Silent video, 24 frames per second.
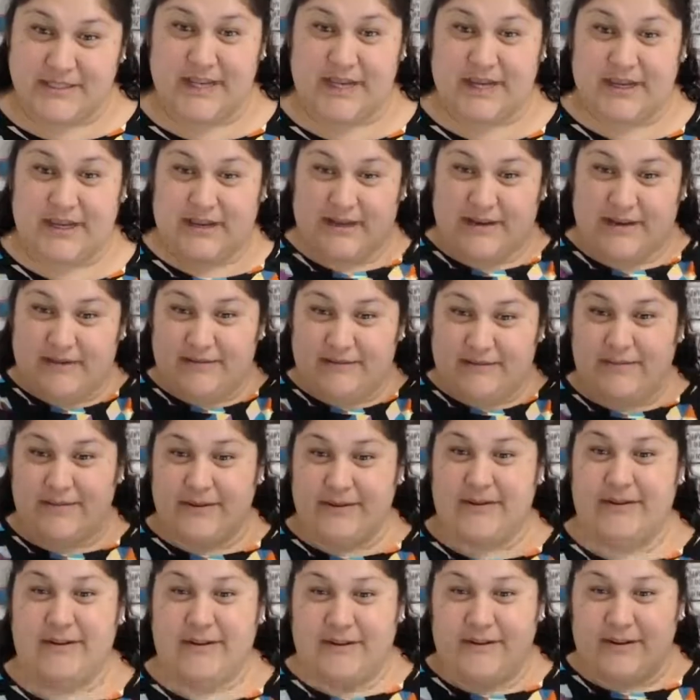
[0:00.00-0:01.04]
like
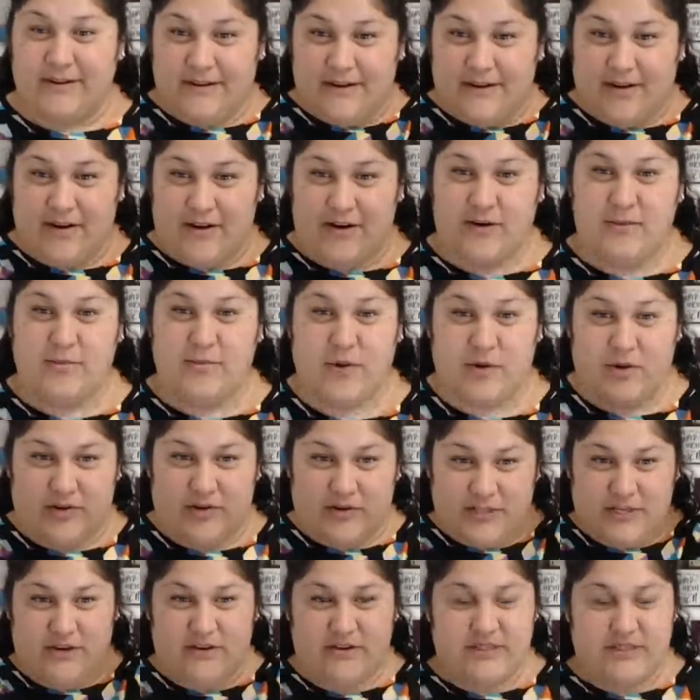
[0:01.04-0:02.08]
on
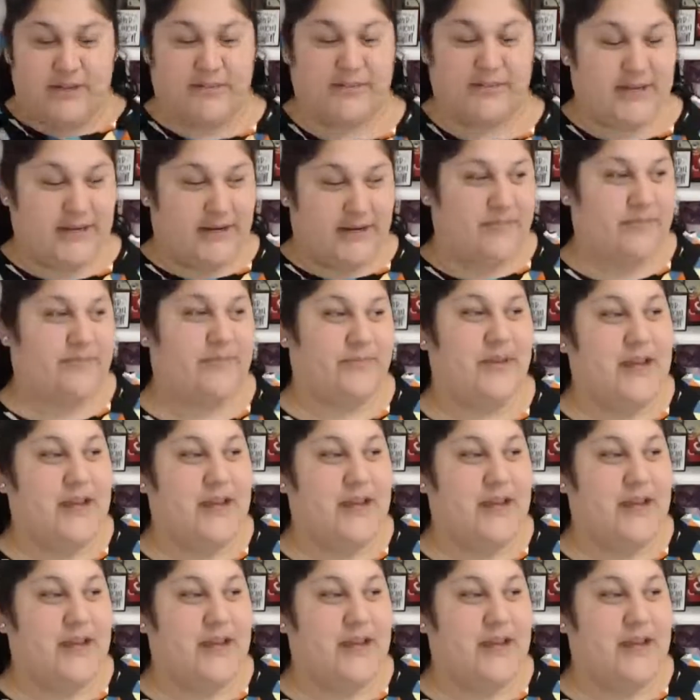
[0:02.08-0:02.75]
motors, it goes up and down.